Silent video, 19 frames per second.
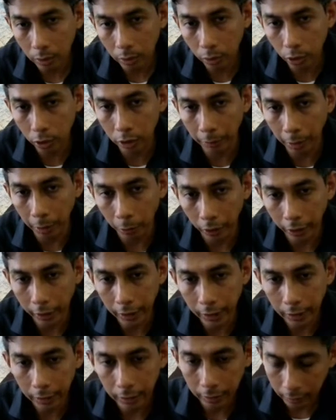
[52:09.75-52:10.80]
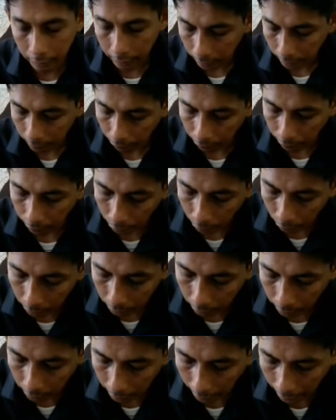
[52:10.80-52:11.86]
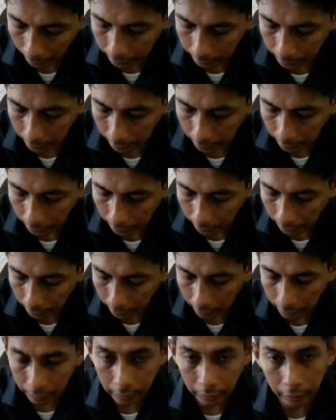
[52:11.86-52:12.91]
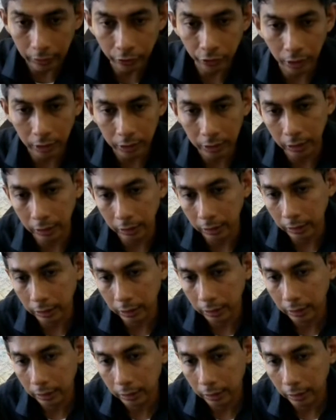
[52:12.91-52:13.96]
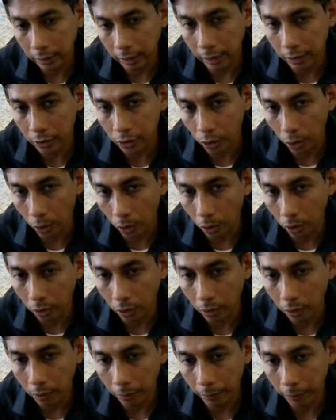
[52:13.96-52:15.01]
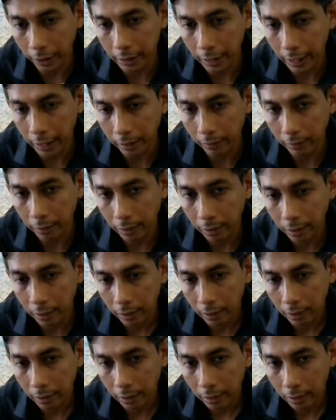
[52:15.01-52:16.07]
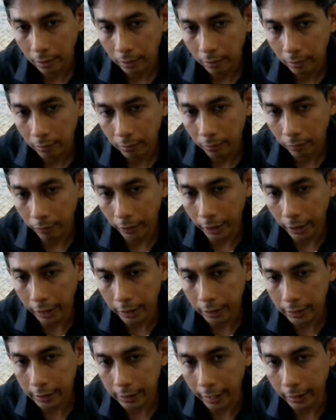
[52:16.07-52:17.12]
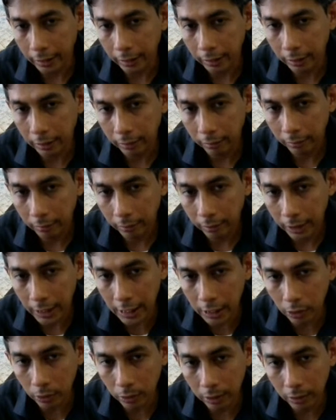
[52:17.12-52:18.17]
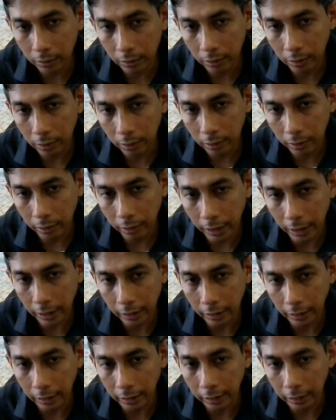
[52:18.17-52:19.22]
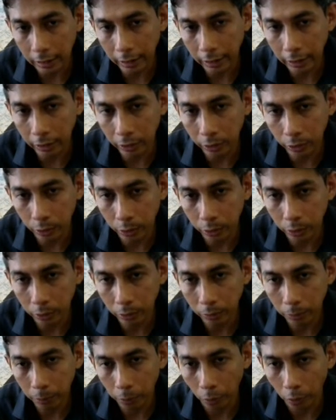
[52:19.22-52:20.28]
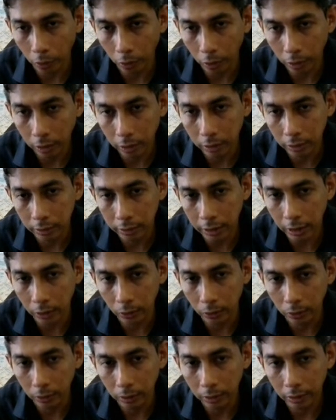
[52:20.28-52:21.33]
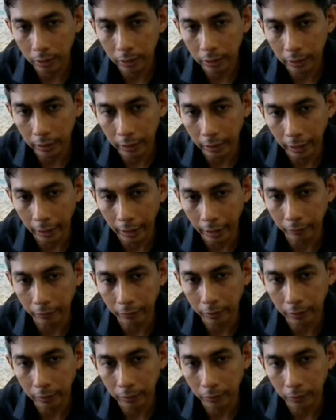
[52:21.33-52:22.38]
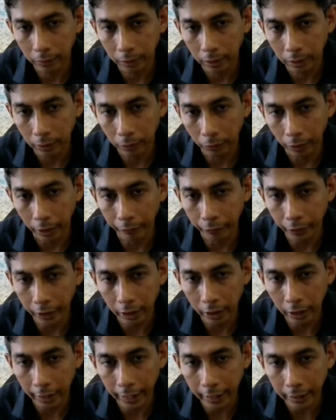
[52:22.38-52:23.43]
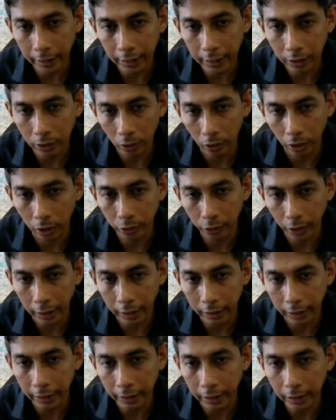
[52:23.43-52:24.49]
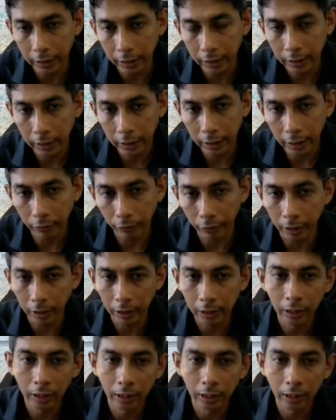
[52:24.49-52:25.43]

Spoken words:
the memory, use as tr instruction. And store means that we send this data into port 0, and when we connect this all to LED, it will